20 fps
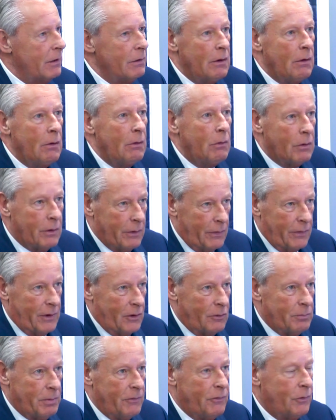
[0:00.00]
go and look at
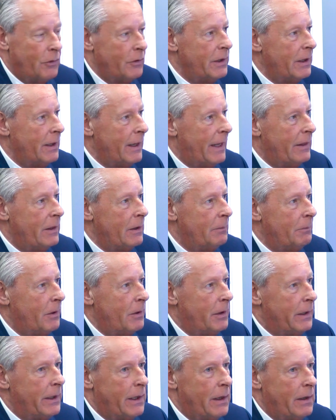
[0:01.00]
this before you lent the
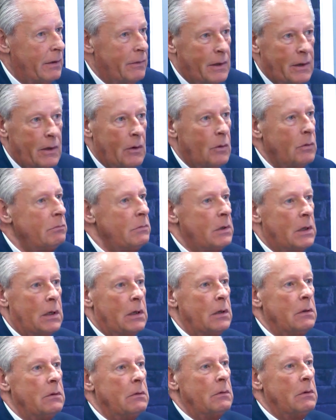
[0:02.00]
money? And they, oh
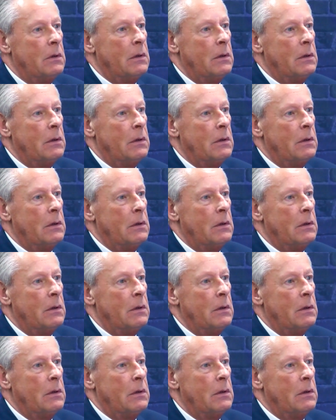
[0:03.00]
no.